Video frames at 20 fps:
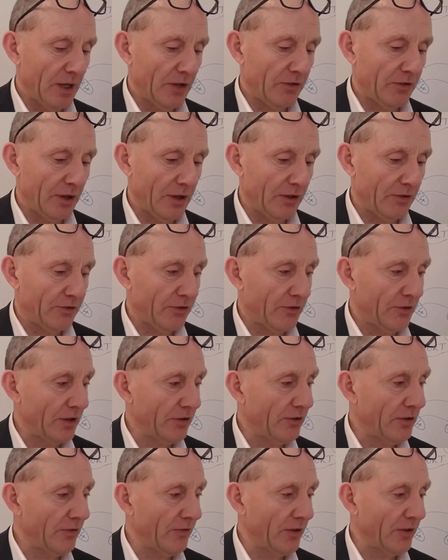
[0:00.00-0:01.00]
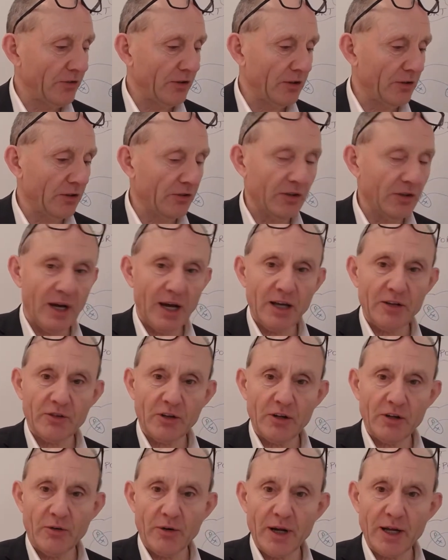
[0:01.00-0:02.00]
illustration of this. It doesn't ask a
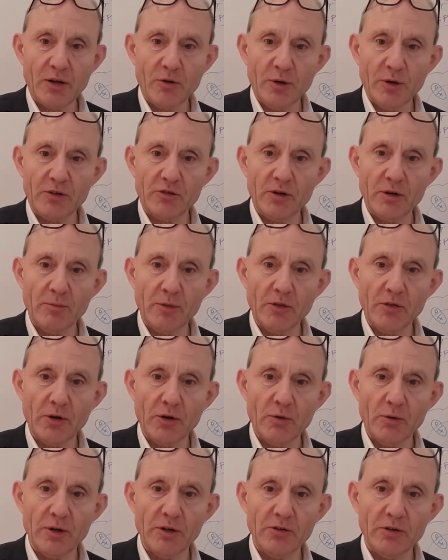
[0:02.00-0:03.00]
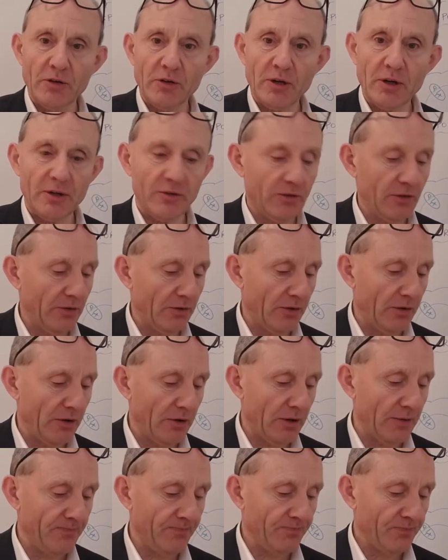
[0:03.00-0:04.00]
direct question about the cohesion tension theory,
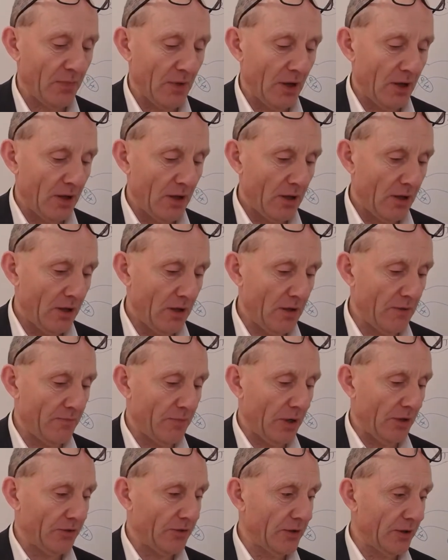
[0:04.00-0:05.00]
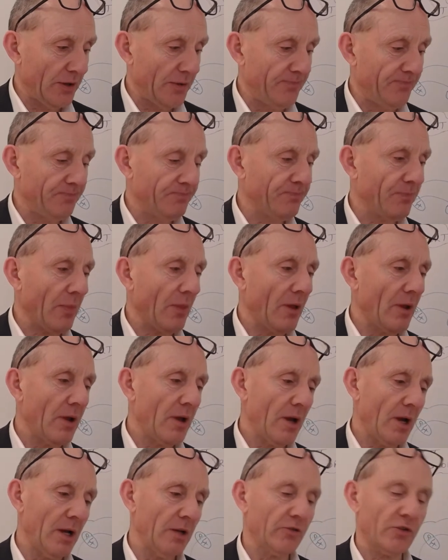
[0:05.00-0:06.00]
but
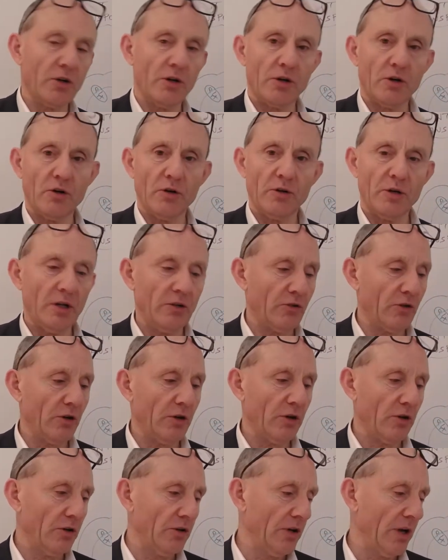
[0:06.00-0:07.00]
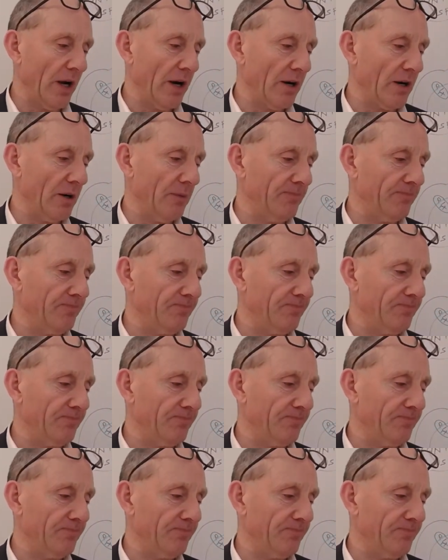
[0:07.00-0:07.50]
it's got a good diagram.